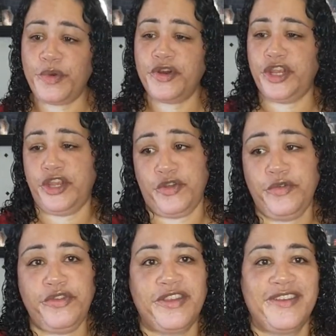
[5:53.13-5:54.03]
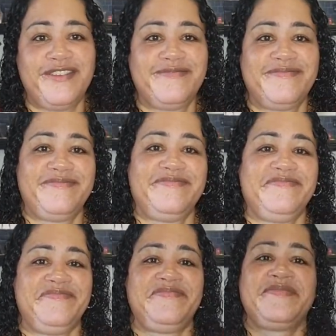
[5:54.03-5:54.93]
cute.
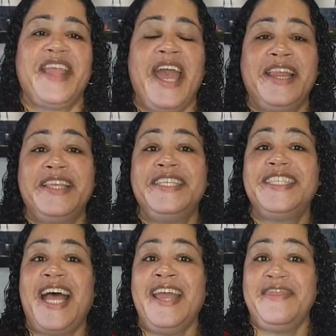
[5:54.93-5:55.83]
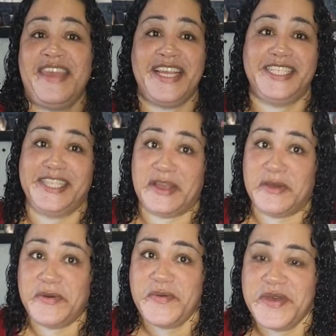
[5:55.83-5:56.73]
At least I think
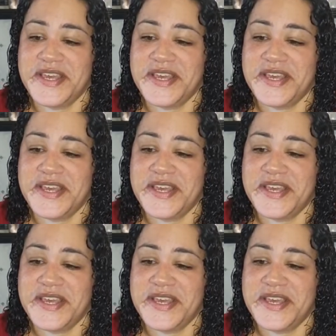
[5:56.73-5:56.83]
so.